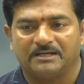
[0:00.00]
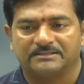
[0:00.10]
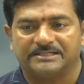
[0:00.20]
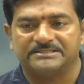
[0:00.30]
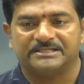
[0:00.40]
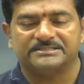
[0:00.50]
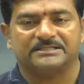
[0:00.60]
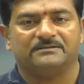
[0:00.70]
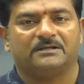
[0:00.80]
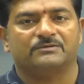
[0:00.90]
That is the
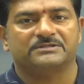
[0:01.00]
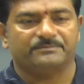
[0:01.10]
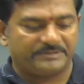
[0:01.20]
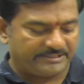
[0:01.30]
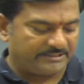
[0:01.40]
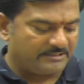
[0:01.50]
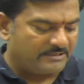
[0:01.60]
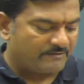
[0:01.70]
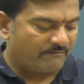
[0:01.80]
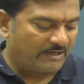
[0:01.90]
reason. Now simply
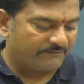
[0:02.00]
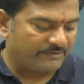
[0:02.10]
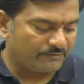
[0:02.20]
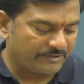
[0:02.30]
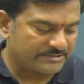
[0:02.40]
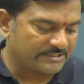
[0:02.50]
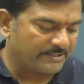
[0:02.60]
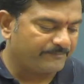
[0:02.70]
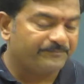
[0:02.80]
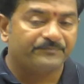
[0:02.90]
what we do is
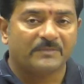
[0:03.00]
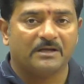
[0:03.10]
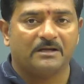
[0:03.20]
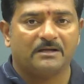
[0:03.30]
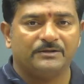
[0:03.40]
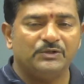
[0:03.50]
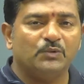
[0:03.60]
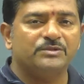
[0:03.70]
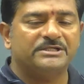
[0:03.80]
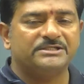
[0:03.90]

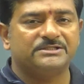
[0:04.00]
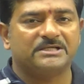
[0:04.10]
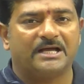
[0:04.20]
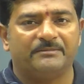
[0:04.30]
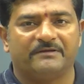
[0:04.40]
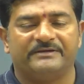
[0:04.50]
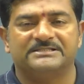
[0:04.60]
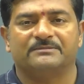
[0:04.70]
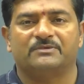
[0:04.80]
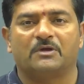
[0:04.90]
you just I'm giving
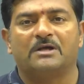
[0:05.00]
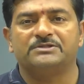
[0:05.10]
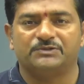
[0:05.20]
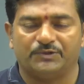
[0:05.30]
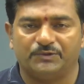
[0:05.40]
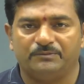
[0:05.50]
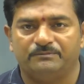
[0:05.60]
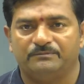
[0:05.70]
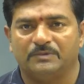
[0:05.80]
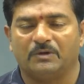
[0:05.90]
some task to
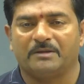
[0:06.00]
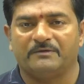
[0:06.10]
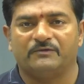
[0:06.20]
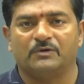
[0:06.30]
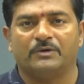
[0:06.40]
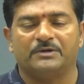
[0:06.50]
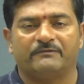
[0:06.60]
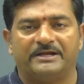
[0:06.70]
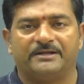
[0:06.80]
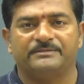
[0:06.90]
you. Okay, before going to
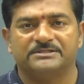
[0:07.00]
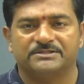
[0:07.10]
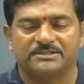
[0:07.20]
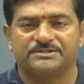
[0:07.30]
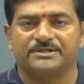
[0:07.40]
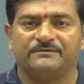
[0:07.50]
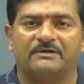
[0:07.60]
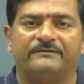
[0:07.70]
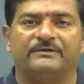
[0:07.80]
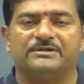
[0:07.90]
wind up this session,
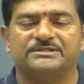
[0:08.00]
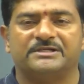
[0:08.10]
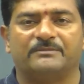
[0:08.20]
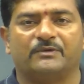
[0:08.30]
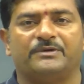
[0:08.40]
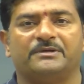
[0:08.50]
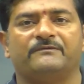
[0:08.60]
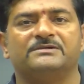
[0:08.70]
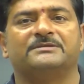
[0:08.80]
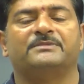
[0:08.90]
what we do is I'm going to
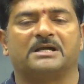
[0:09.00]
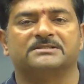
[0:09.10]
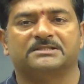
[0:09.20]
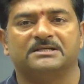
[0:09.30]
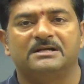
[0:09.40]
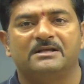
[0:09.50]
give you some task.